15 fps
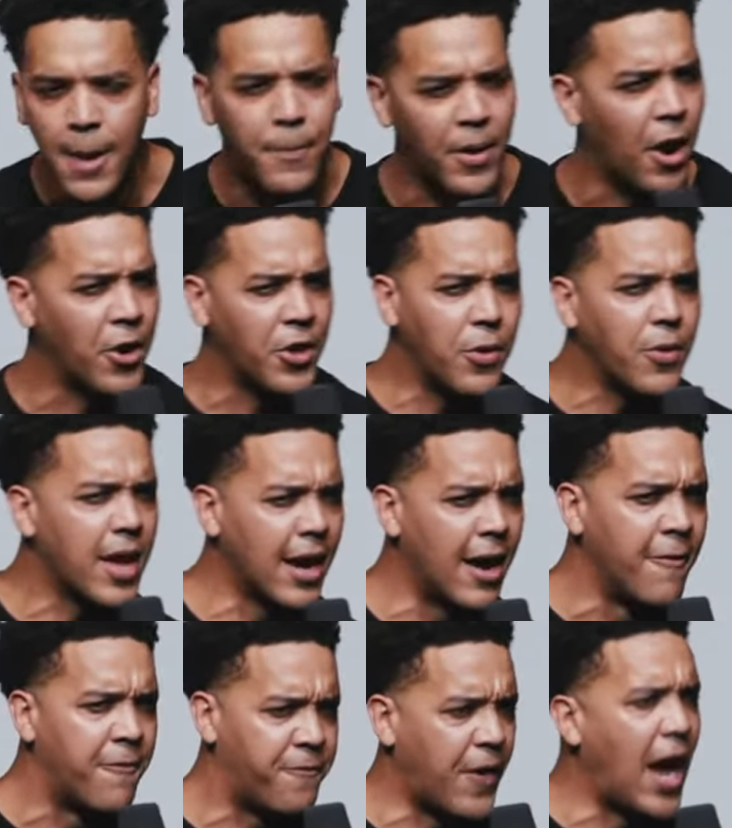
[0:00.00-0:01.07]
But are you
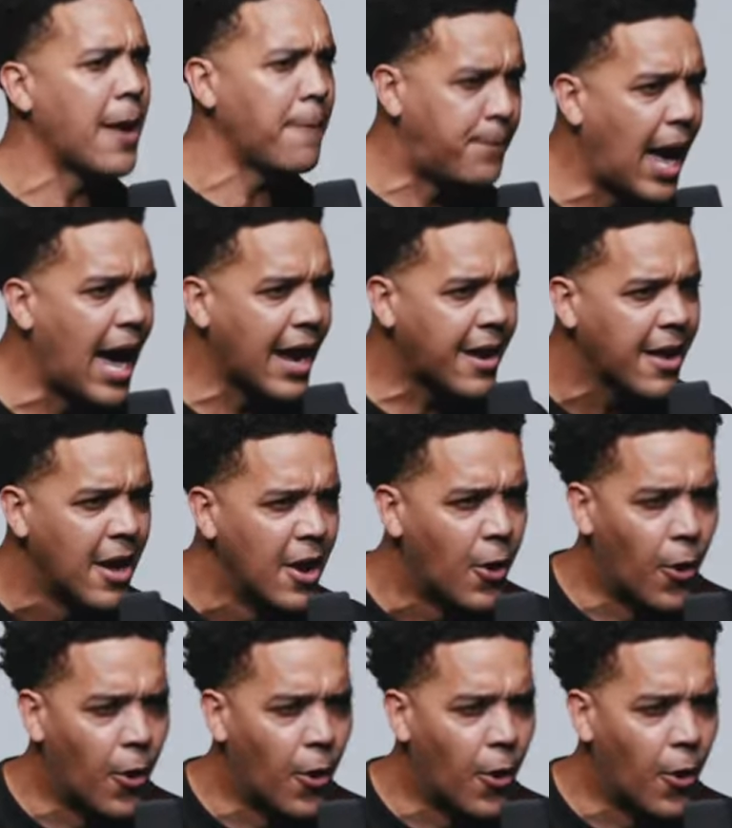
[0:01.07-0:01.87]
gonna fight back